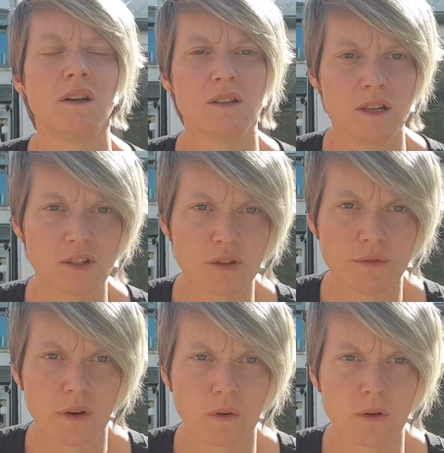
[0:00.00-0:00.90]
touch the
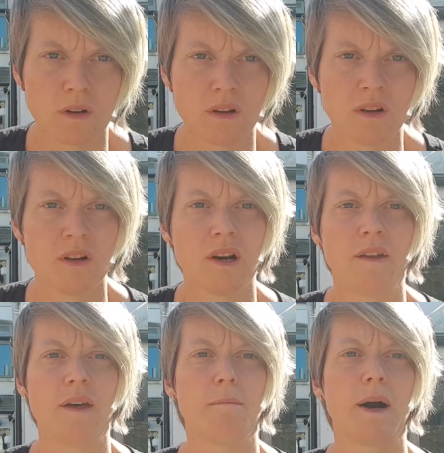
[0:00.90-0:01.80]
floor,
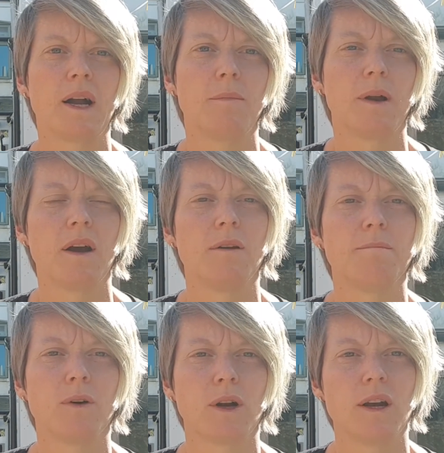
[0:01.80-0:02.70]
and then back up again.
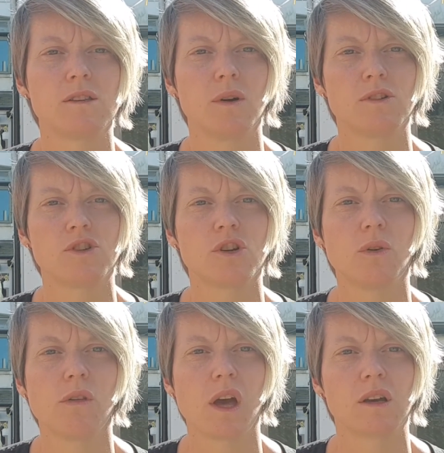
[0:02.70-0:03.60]
Okay, so I'll just show
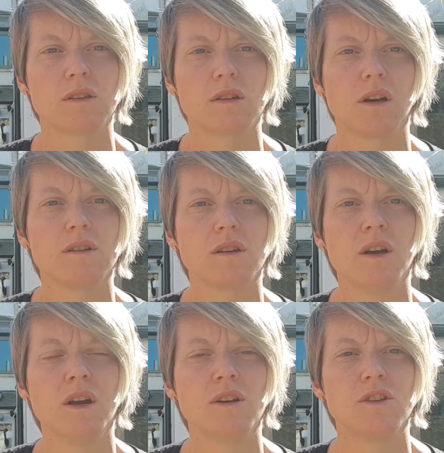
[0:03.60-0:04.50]
you the exercise.
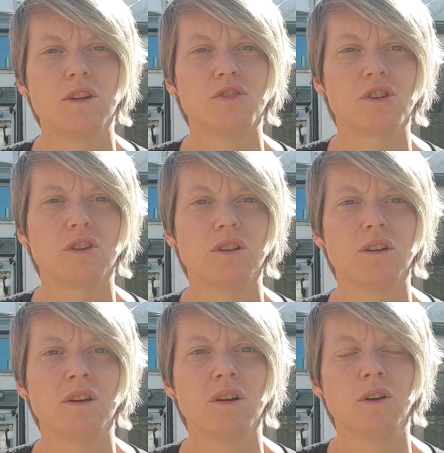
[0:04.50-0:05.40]
So you're just going to
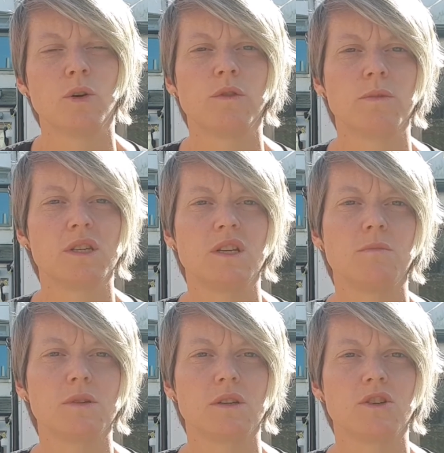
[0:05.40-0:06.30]
go from a sitting
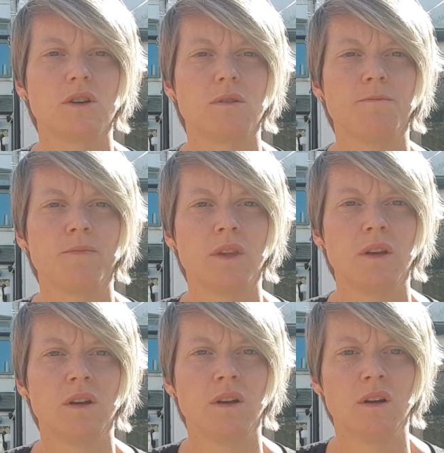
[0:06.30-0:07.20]
position,
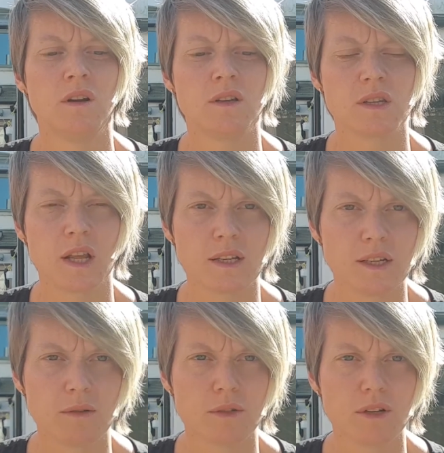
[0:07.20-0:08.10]
slide
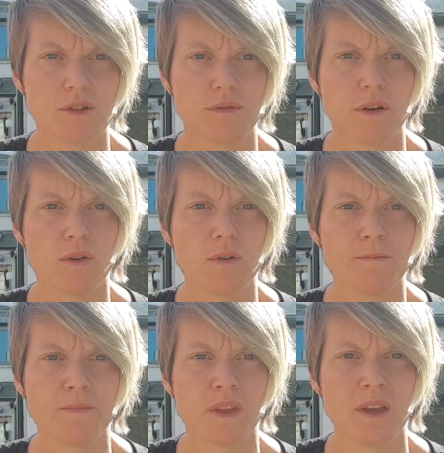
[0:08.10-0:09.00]
down, touch the floor,
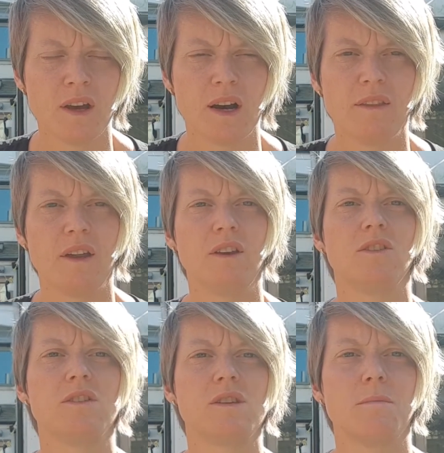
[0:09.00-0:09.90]
and then you're going
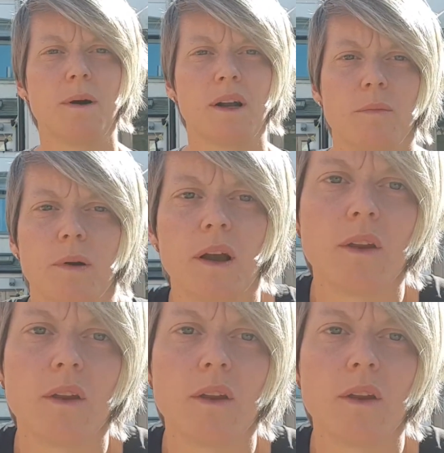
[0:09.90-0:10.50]
to sit back up again,